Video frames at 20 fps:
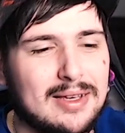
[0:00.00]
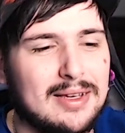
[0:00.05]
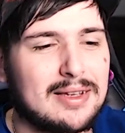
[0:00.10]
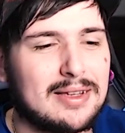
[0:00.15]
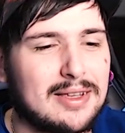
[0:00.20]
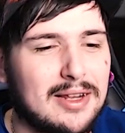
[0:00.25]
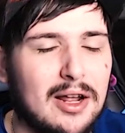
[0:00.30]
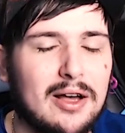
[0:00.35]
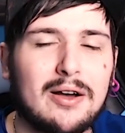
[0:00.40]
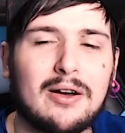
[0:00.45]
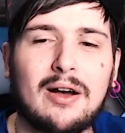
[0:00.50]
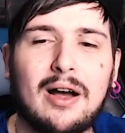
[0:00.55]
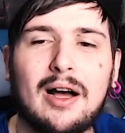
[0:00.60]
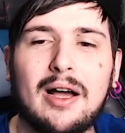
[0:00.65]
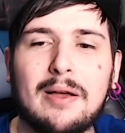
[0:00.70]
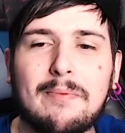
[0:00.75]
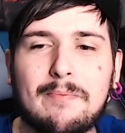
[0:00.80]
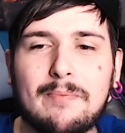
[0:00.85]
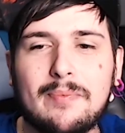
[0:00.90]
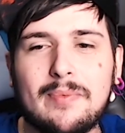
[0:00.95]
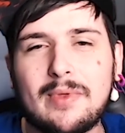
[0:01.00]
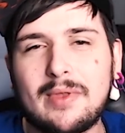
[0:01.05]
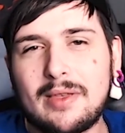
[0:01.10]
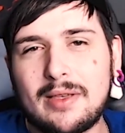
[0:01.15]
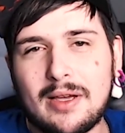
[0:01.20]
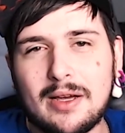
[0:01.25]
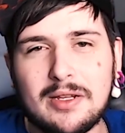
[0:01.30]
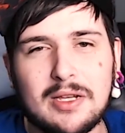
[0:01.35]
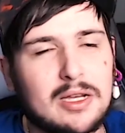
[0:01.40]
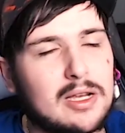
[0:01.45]
You know,
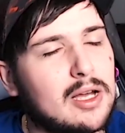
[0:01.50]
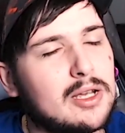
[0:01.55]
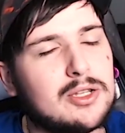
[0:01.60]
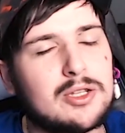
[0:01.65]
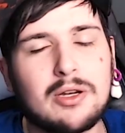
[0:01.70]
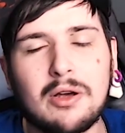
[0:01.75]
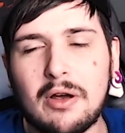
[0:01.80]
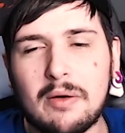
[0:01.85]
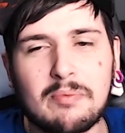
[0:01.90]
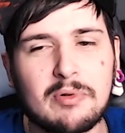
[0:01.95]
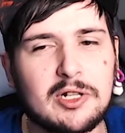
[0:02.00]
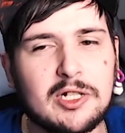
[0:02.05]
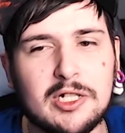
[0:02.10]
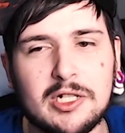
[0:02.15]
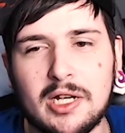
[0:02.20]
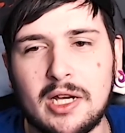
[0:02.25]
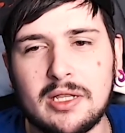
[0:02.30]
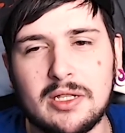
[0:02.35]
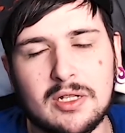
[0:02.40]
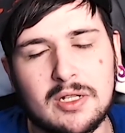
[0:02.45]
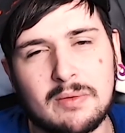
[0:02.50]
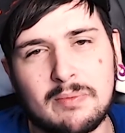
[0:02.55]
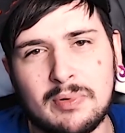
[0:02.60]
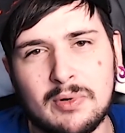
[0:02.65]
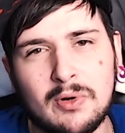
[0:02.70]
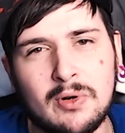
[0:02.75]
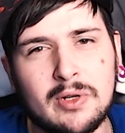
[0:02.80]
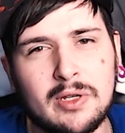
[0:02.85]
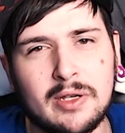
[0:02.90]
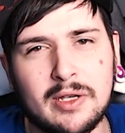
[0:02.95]
I so appreciate the
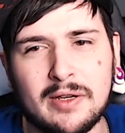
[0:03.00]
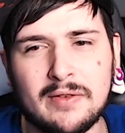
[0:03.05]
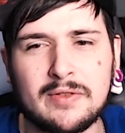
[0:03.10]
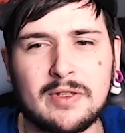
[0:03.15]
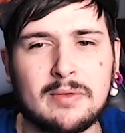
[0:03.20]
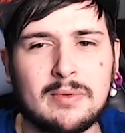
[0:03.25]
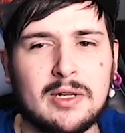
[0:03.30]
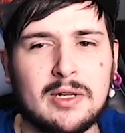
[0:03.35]
support you give to my